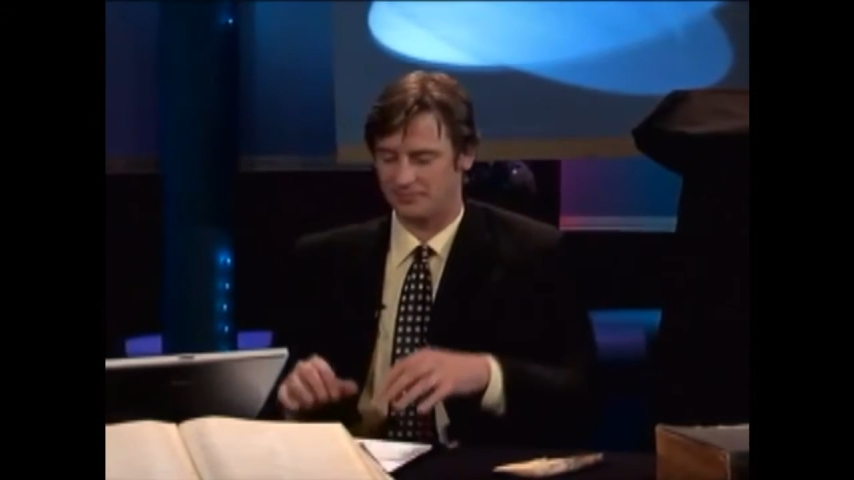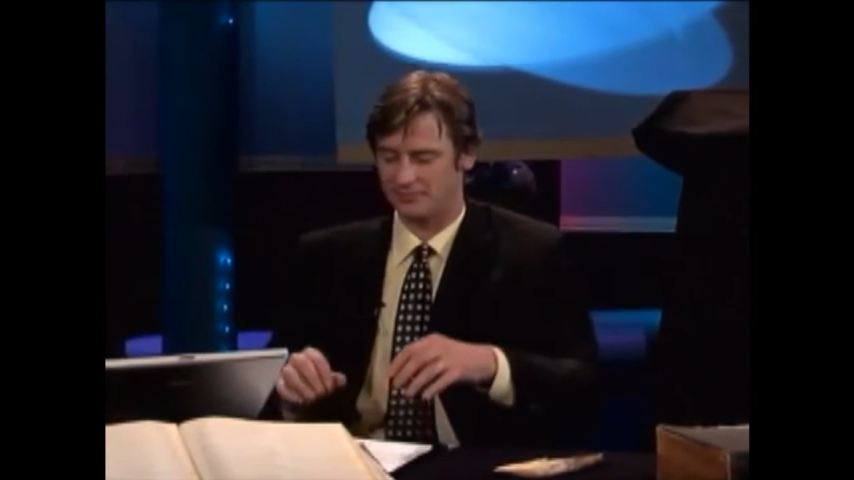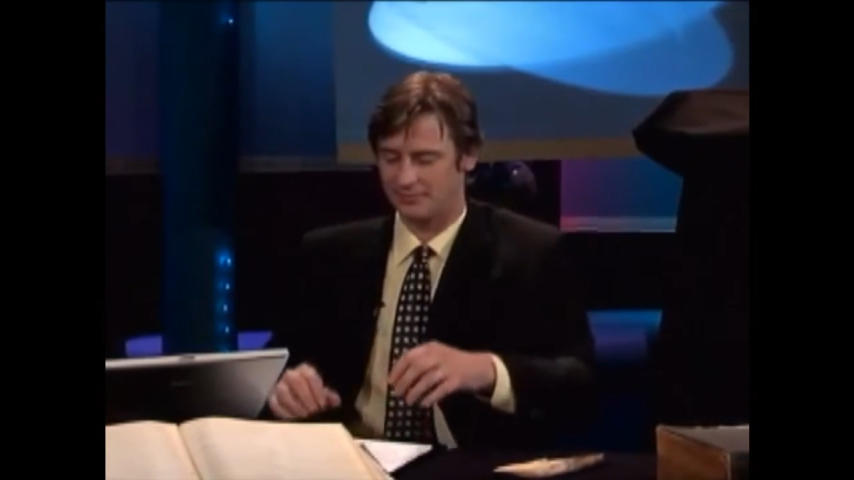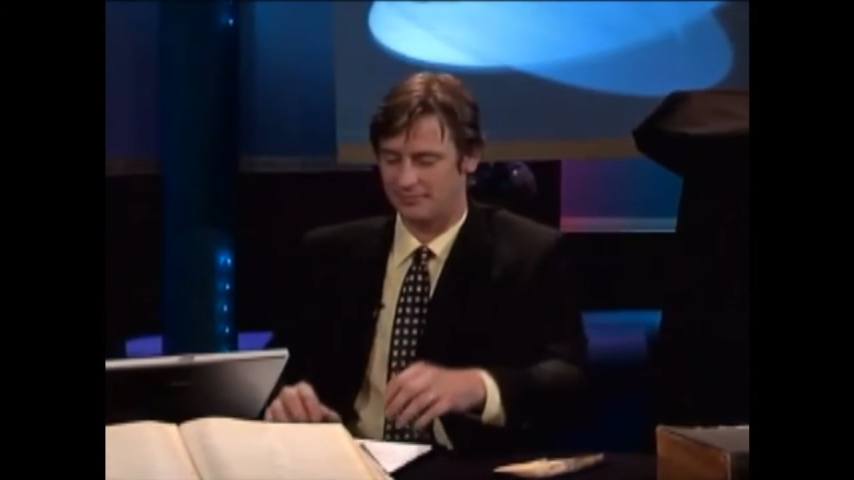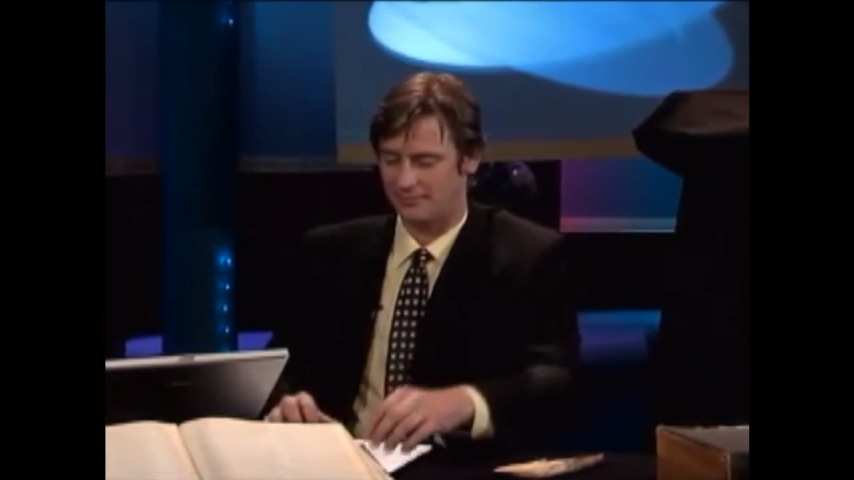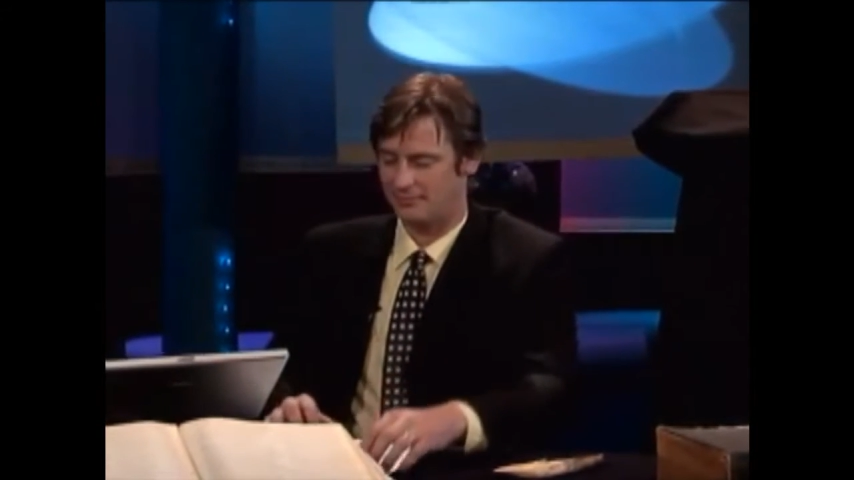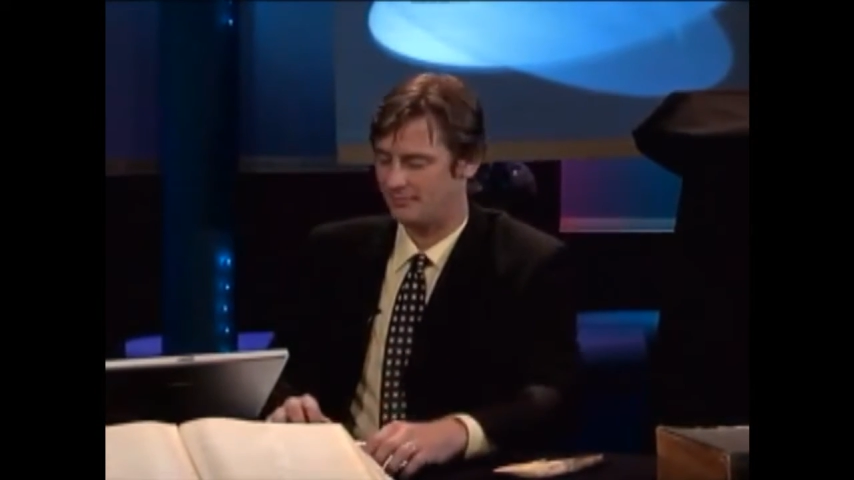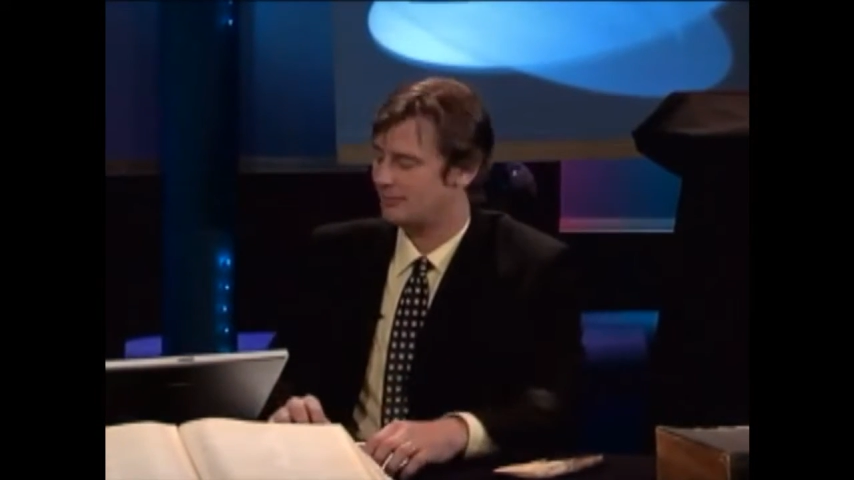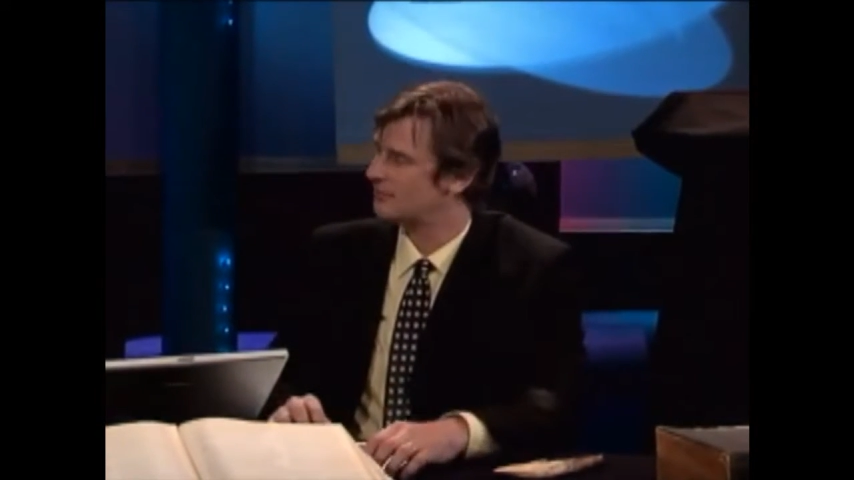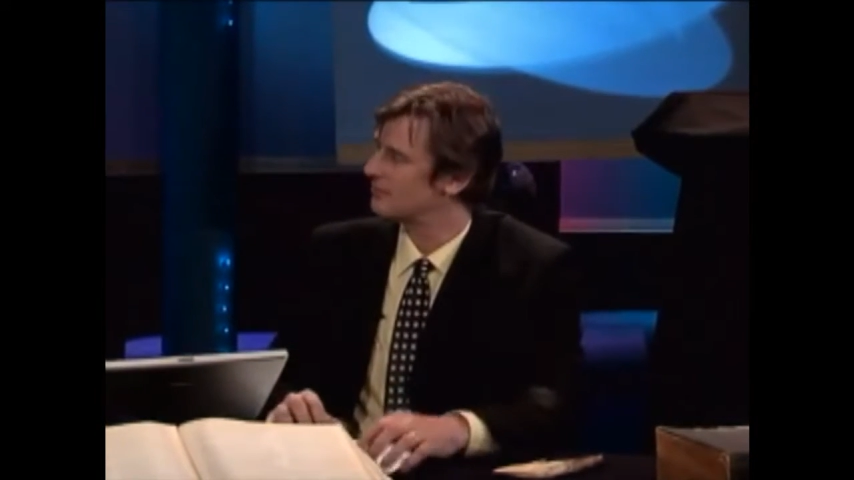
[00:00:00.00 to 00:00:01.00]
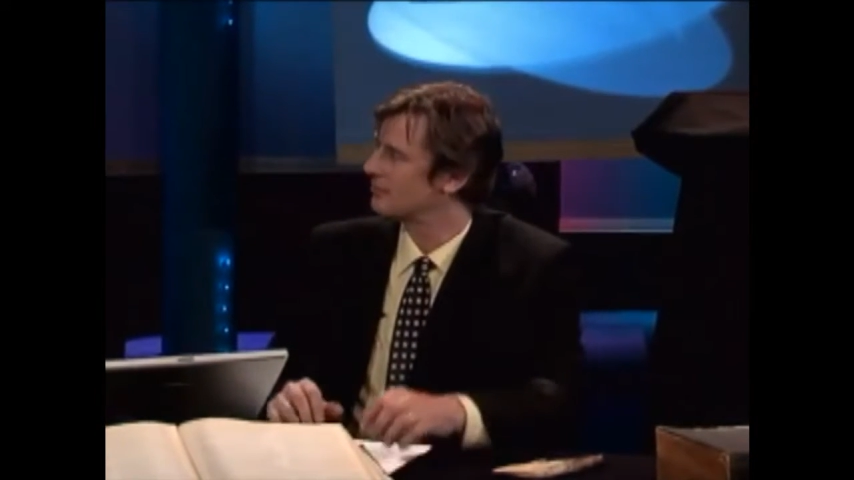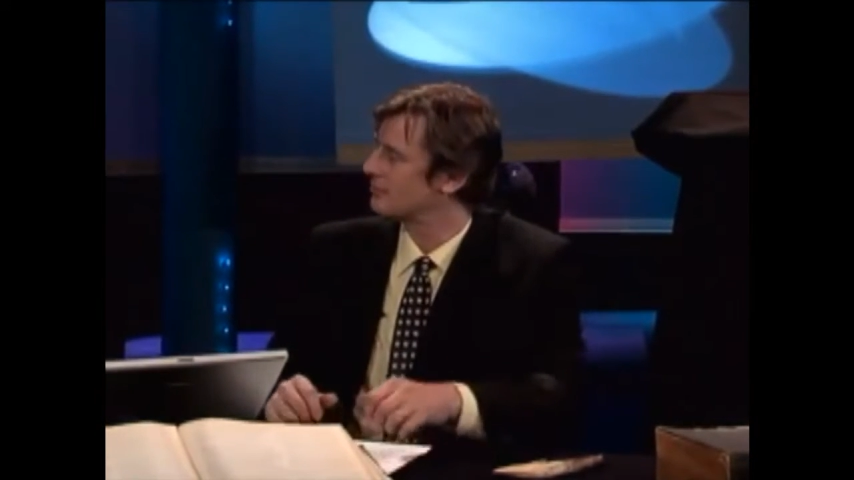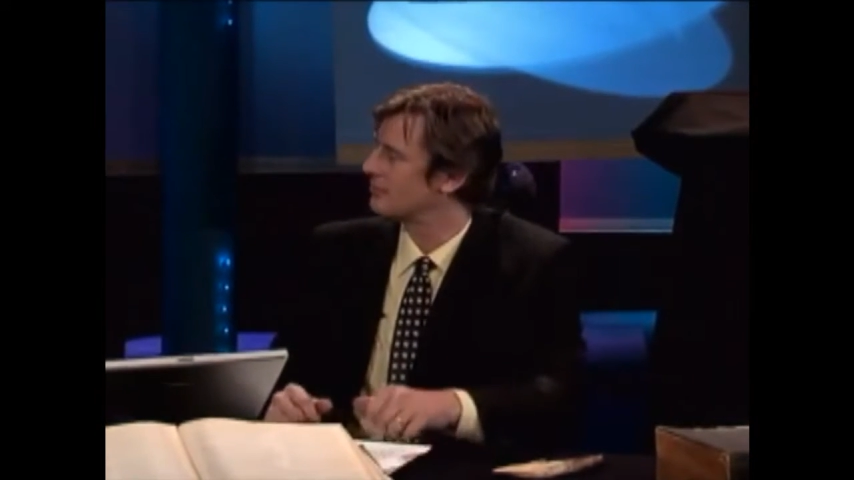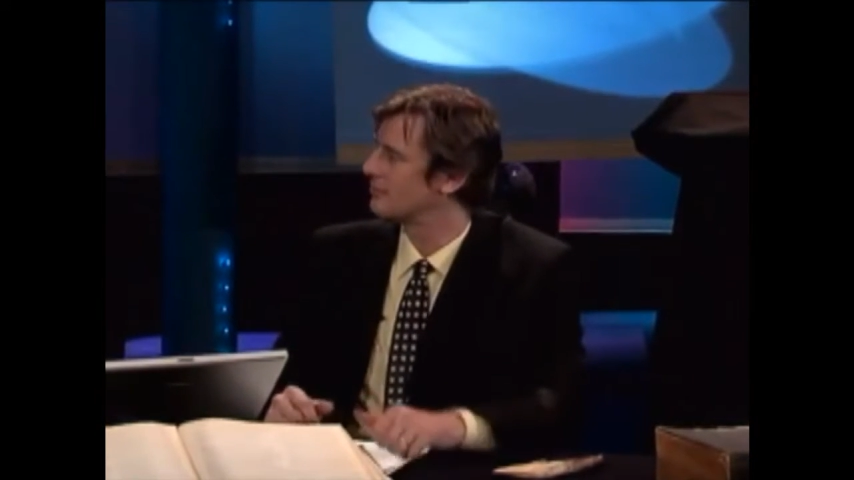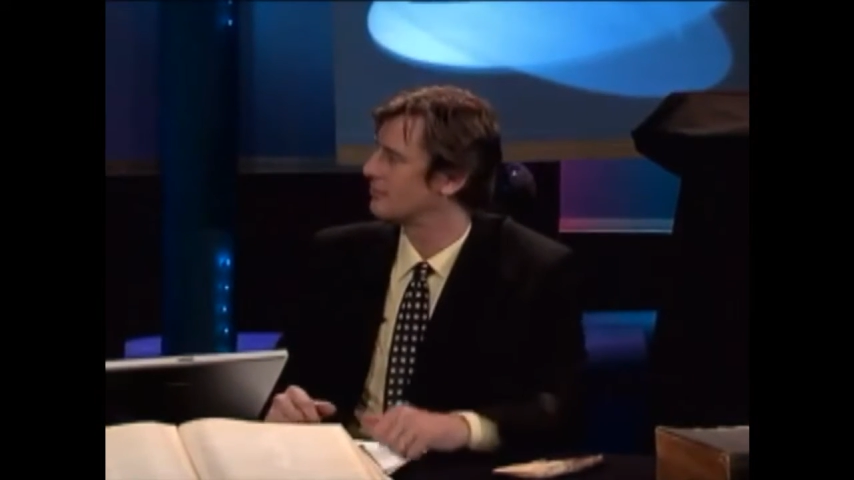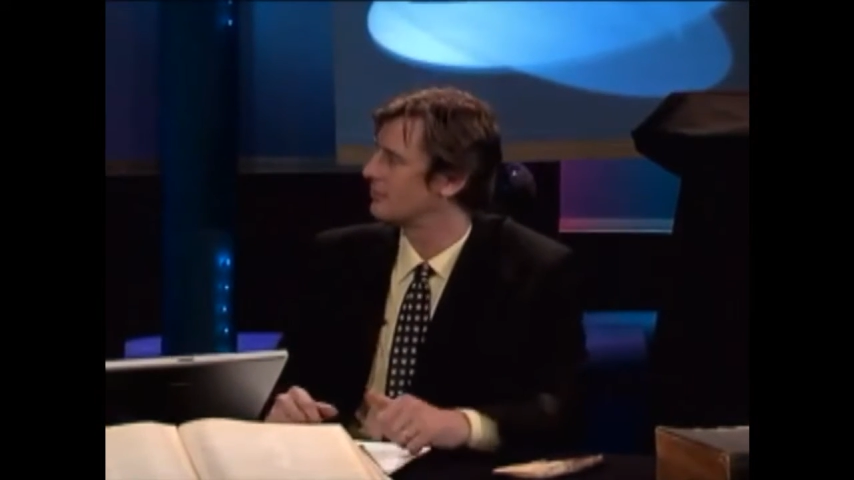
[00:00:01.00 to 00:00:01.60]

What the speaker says: that the ark is too